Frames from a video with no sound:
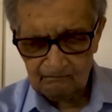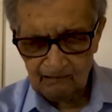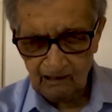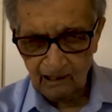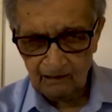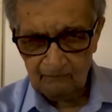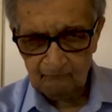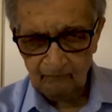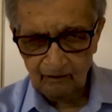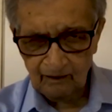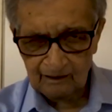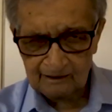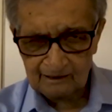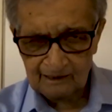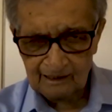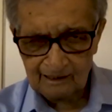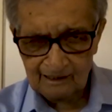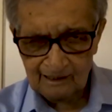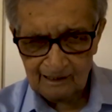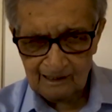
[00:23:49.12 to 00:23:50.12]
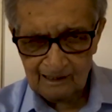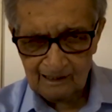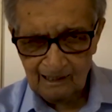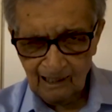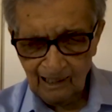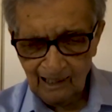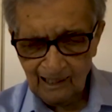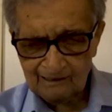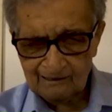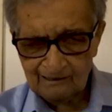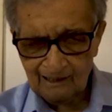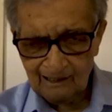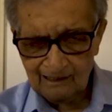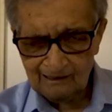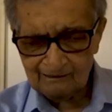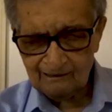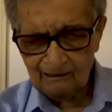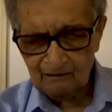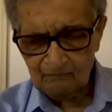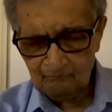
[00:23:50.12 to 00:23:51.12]
to Taiwan,
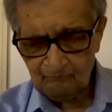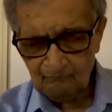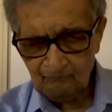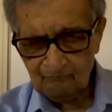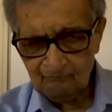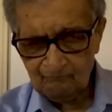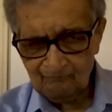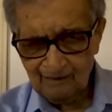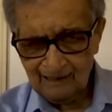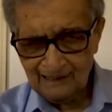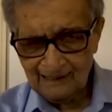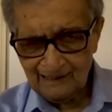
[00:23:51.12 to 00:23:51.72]
and therefore